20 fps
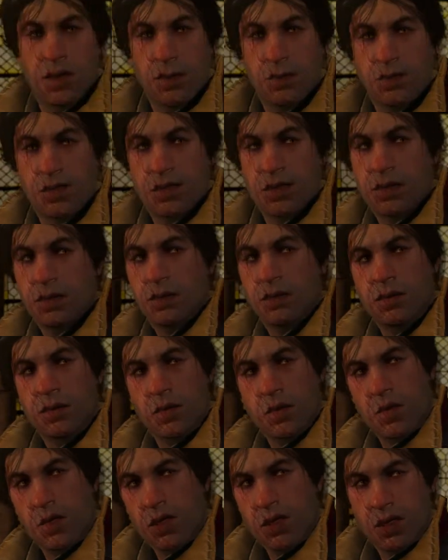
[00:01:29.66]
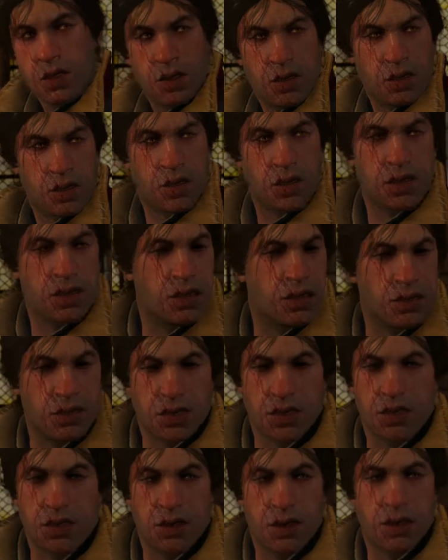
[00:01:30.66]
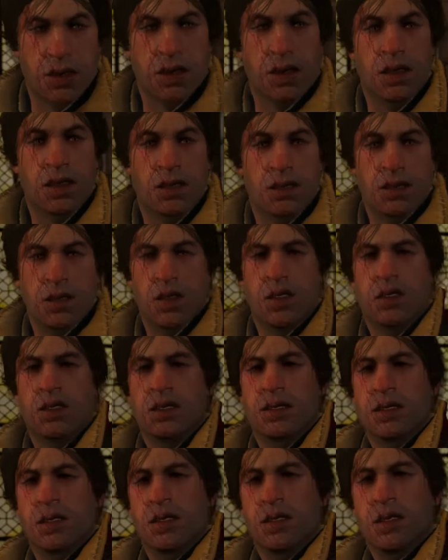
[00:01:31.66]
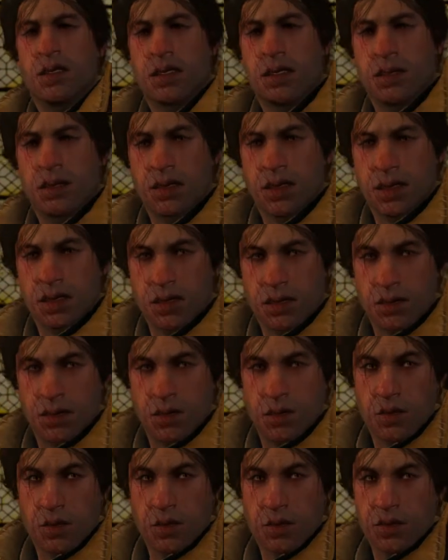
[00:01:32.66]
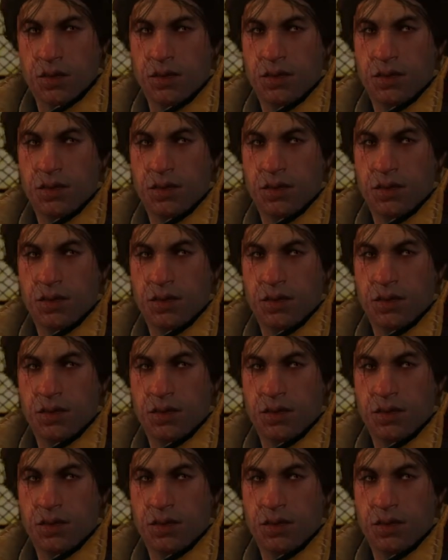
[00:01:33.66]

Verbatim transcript: I mean, we don't look anything like sorceresses.